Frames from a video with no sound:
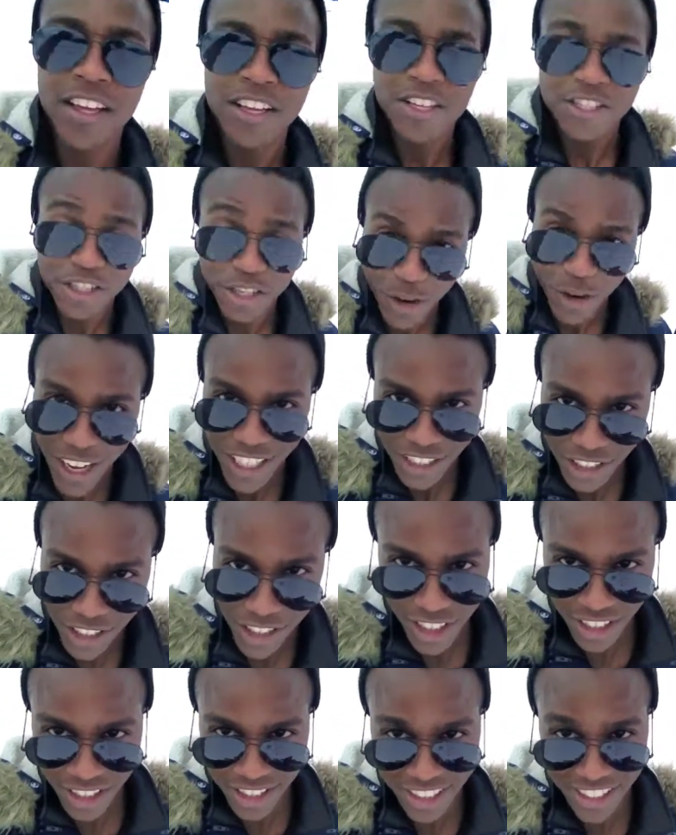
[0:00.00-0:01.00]
So I just
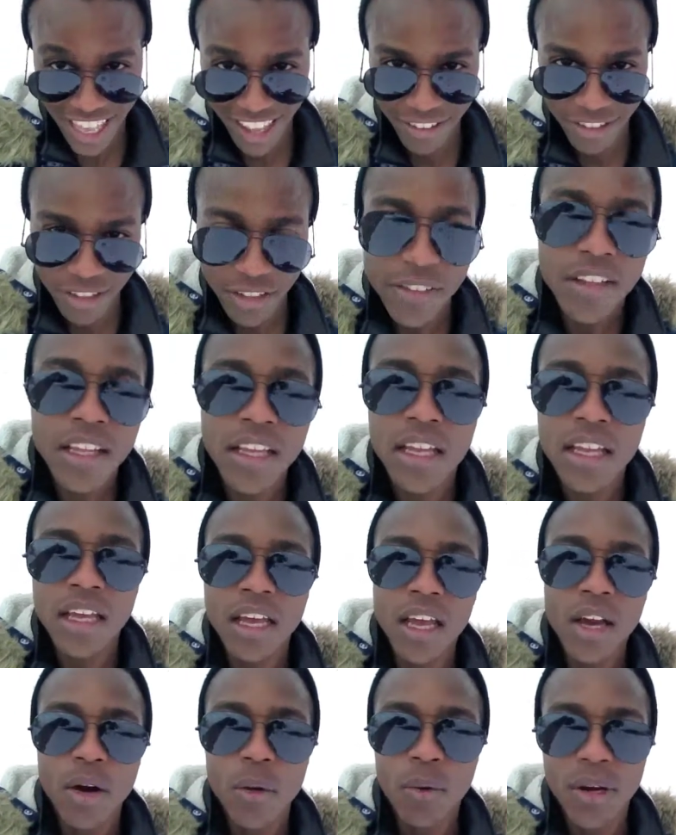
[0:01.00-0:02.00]
successfully
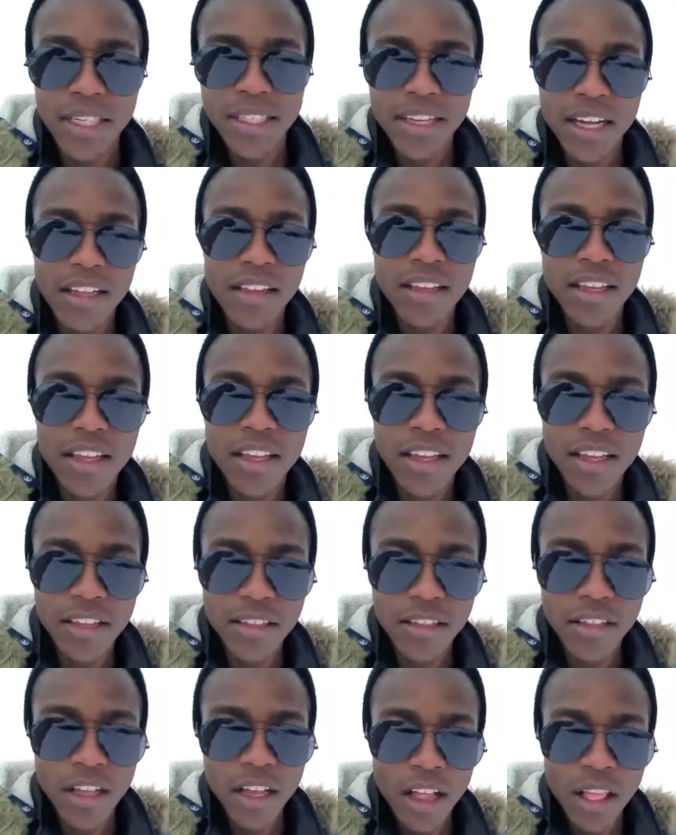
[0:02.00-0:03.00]
went down the
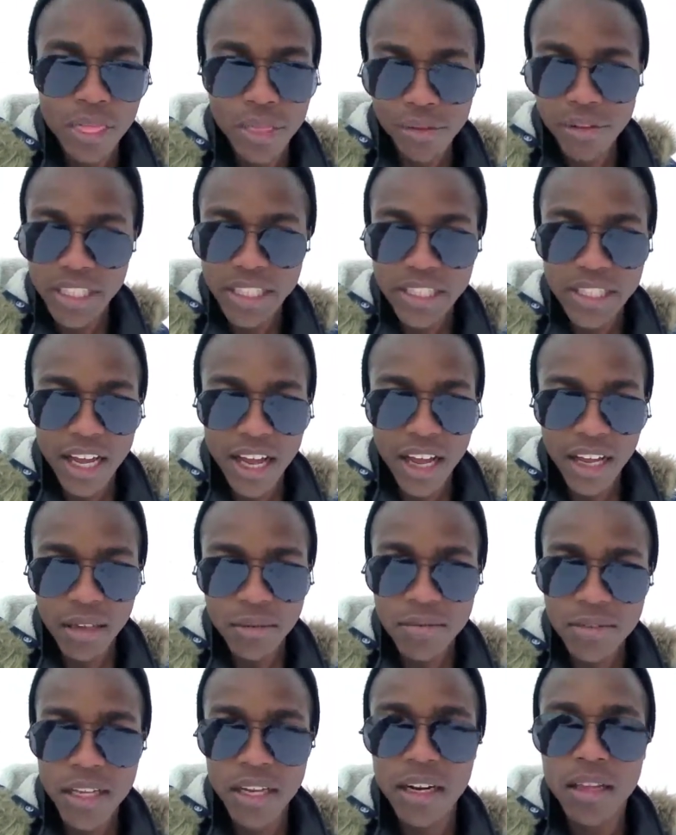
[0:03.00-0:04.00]
hill three
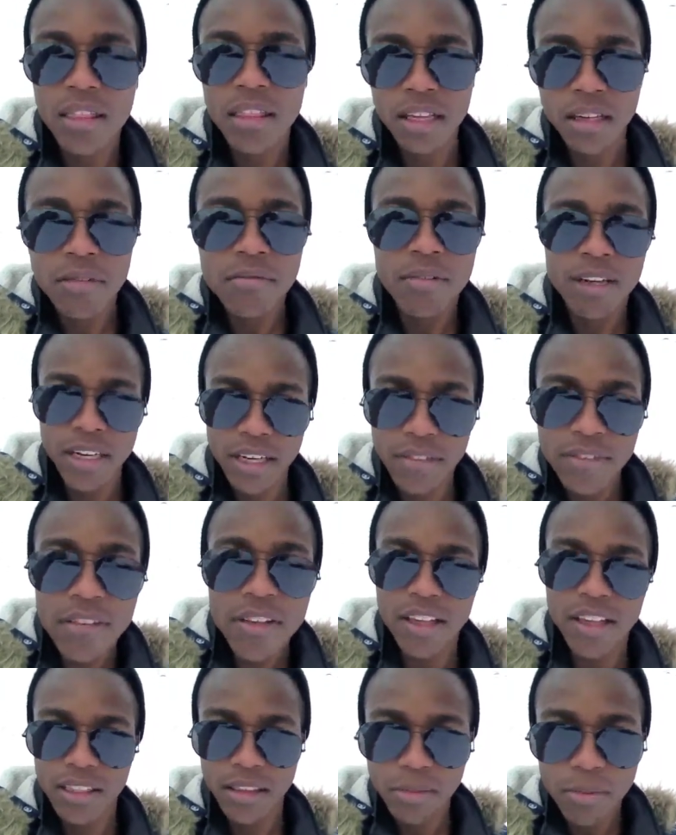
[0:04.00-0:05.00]
times and I think I'm ready for
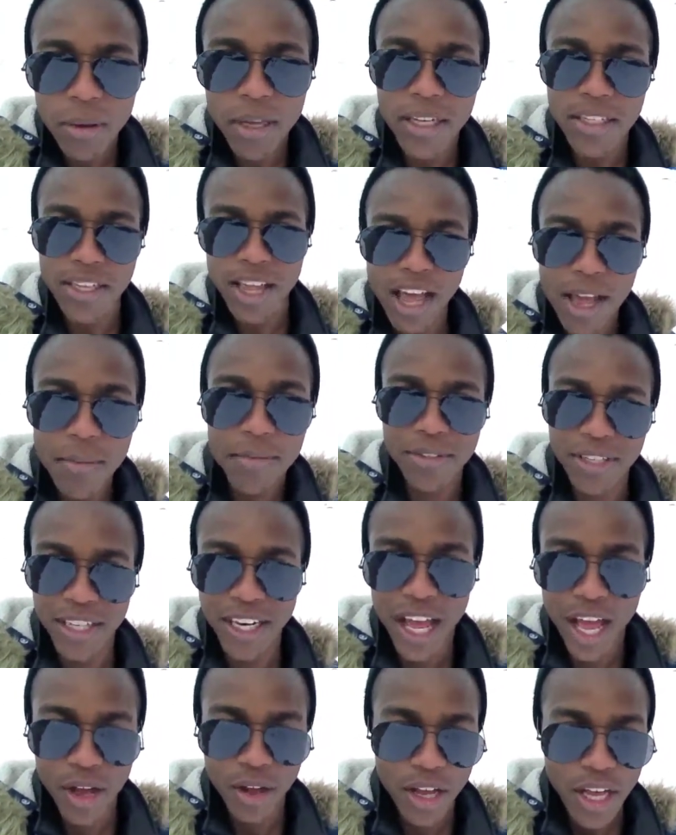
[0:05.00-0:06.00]
like the big times, you
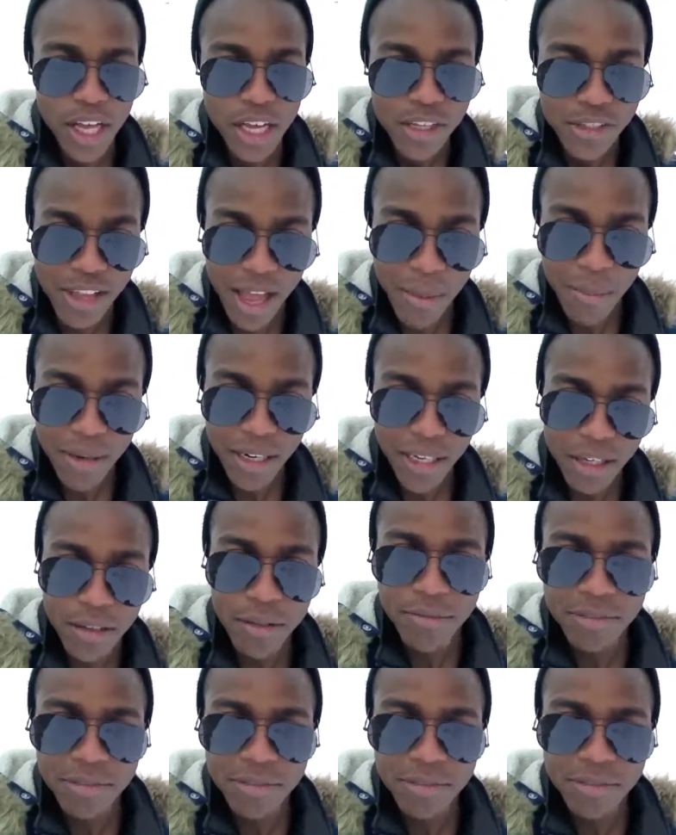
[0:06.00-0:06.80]
know? So I'm gonna go